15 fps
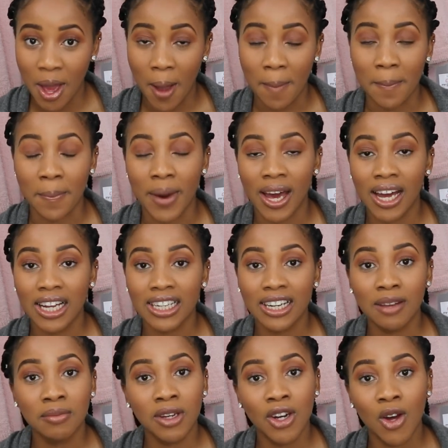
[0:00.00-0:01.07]
But let
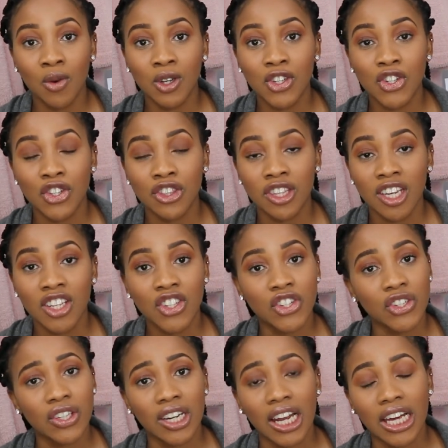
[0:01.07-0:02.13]
me know what you think. Do
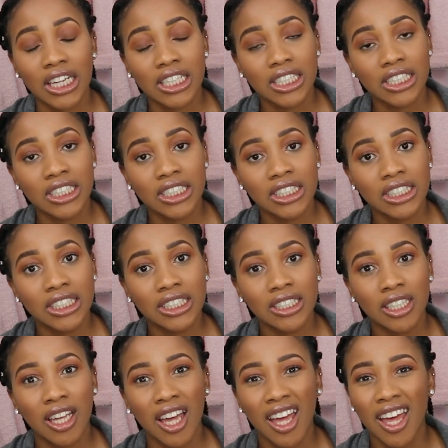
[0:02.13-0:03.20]
you like it?
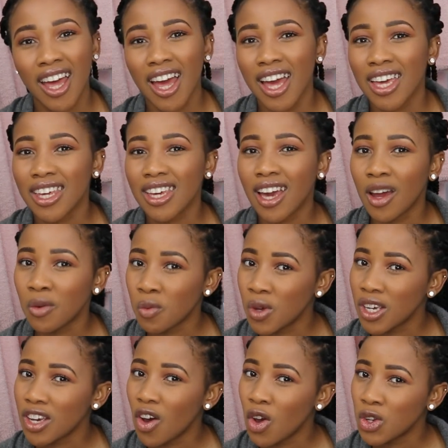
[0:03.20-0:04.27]
Can
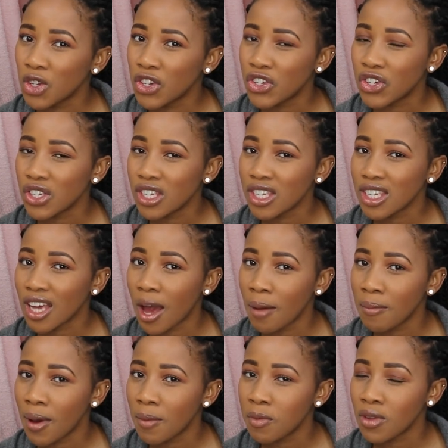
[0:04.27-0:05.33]
we also just come
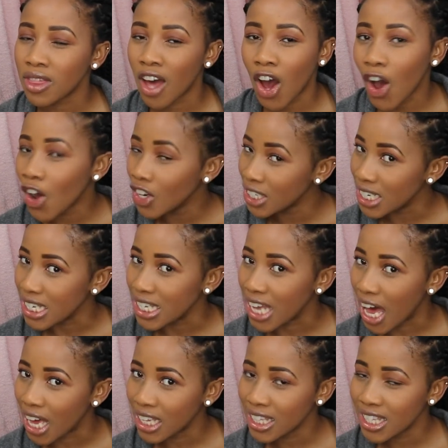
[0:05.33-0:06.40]
up with our own
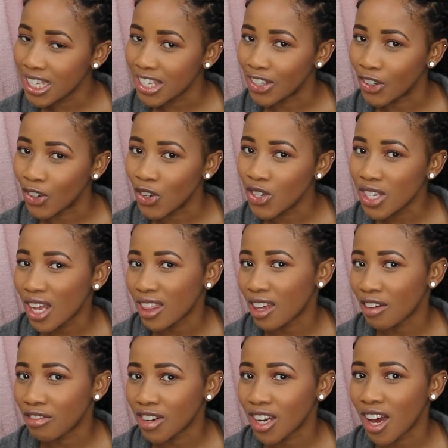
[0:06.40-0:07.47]
designs, you know, South
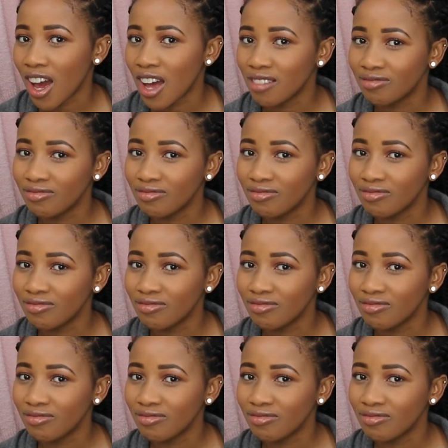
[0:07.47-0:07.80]
Africa?